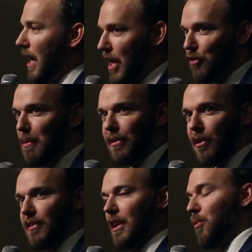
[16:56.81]
And SB
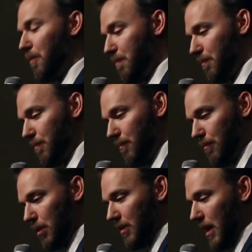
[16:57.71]
13
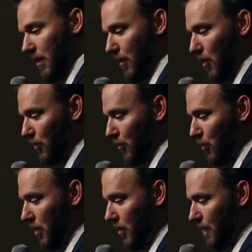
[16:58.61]
would protect those as
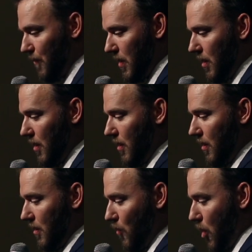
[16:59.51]
well.
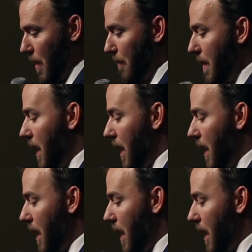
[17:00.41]
What about